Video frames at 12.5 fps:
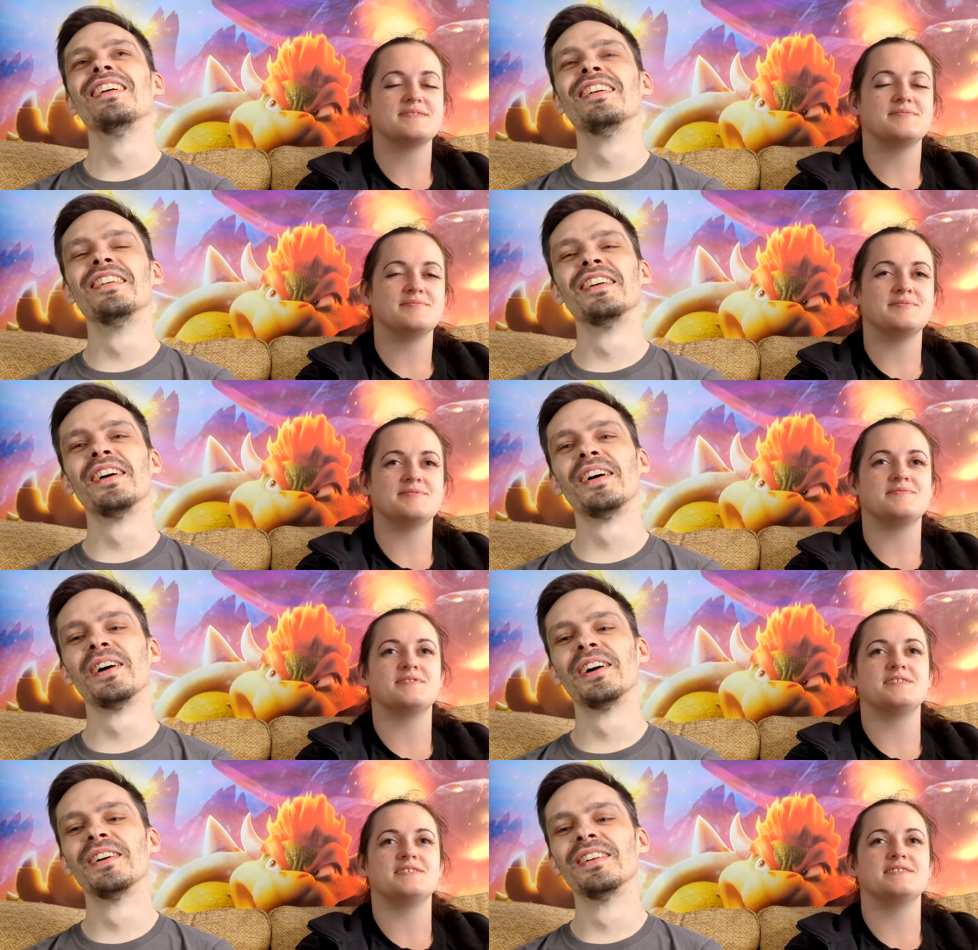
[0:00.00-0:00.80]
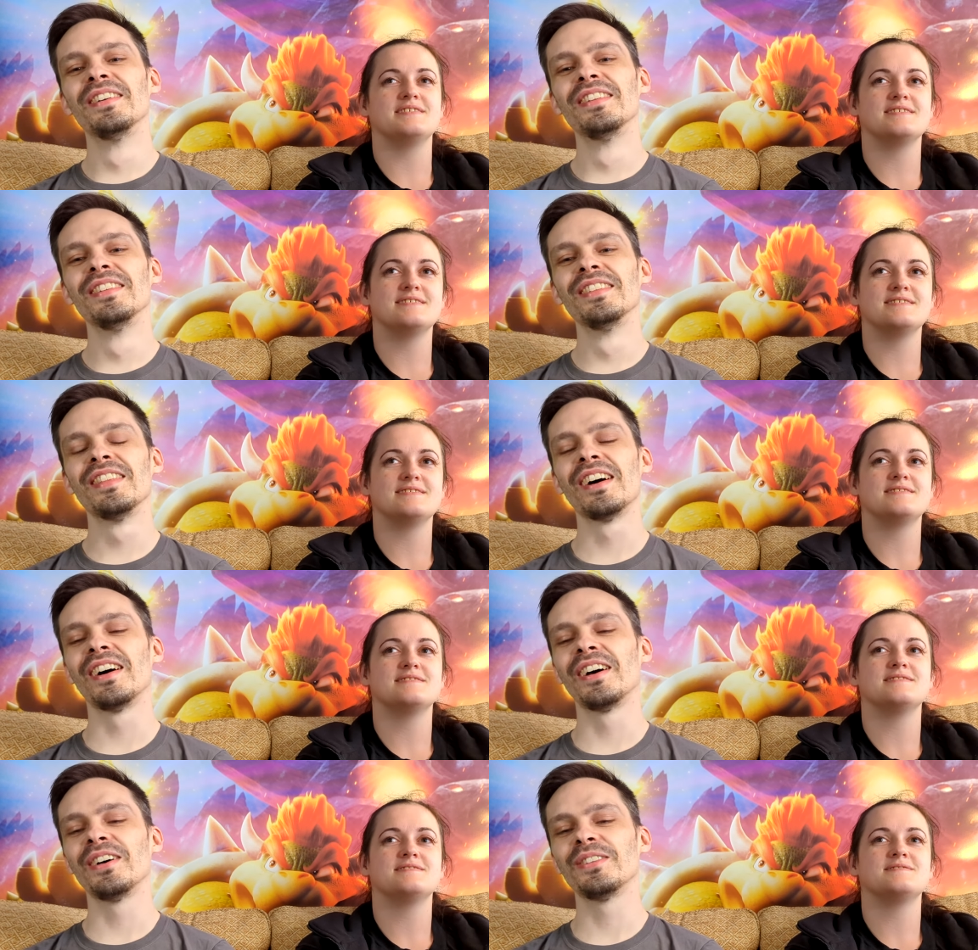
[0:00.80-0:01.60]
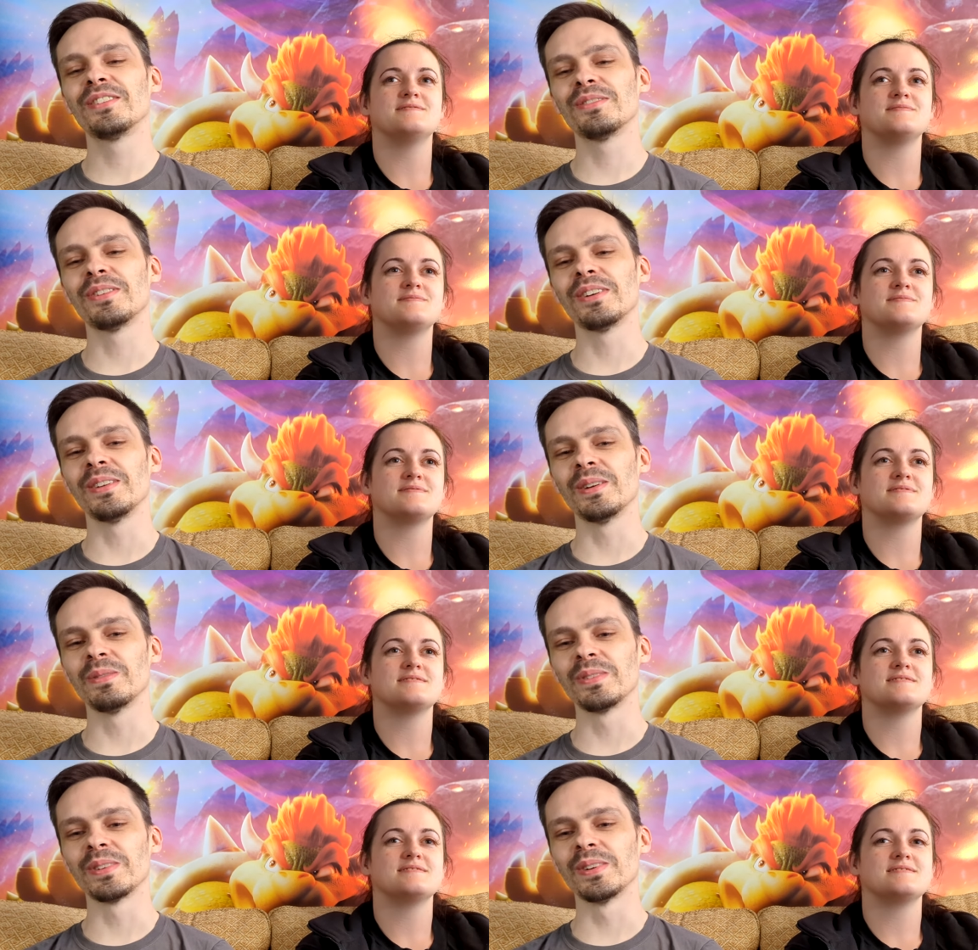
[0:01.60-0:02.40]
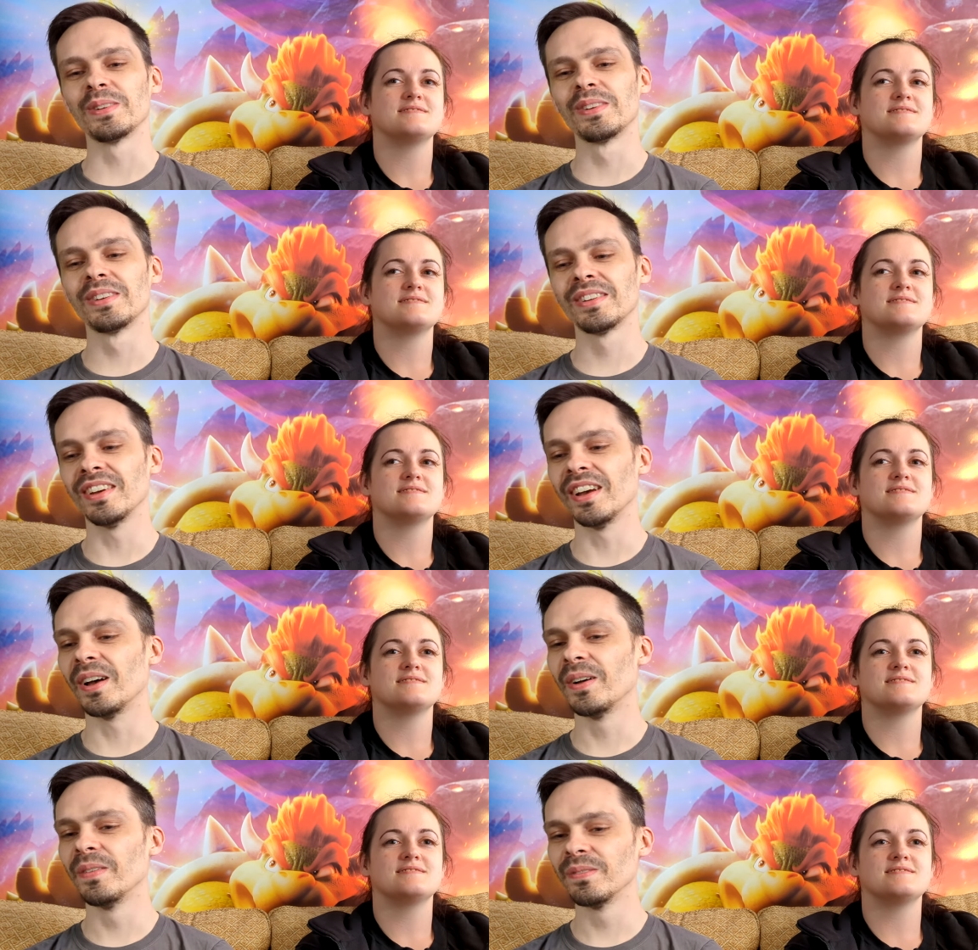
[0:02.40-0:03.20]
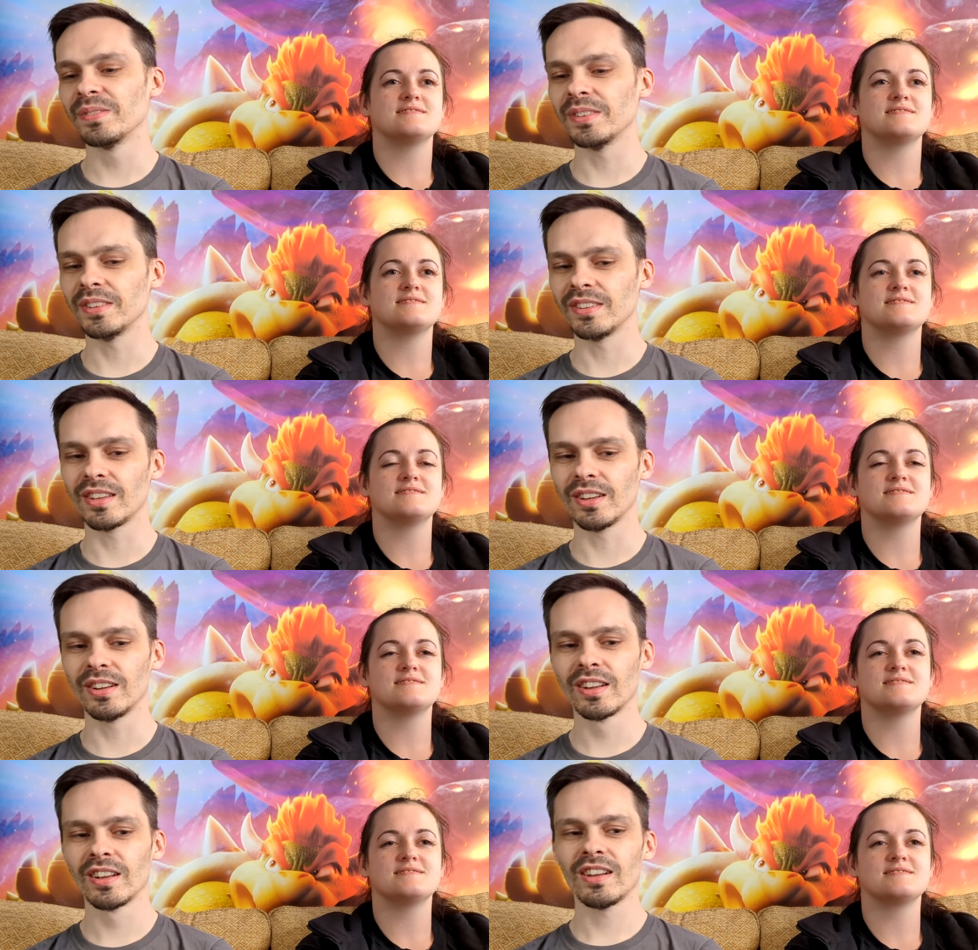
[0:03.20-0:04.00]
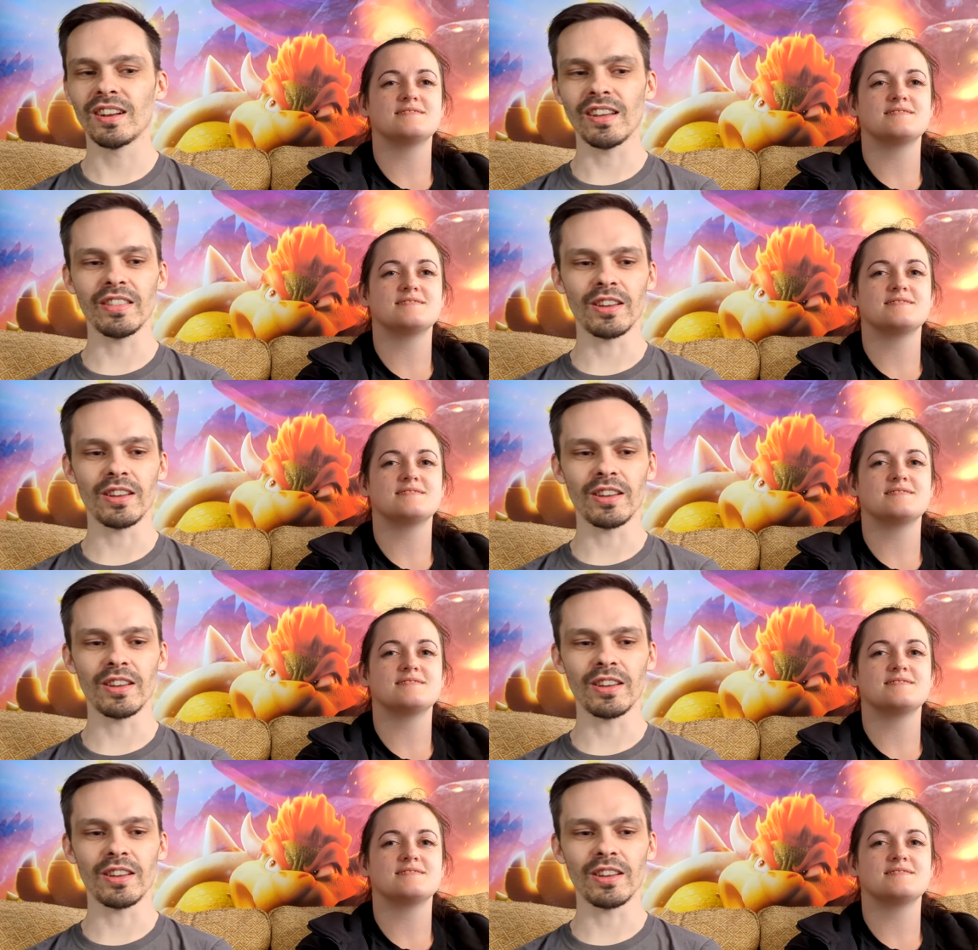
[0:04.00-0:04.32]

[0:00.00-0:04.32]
Speaker 1: yeah. No, it was a funny episode. Yeah, it's good. I like the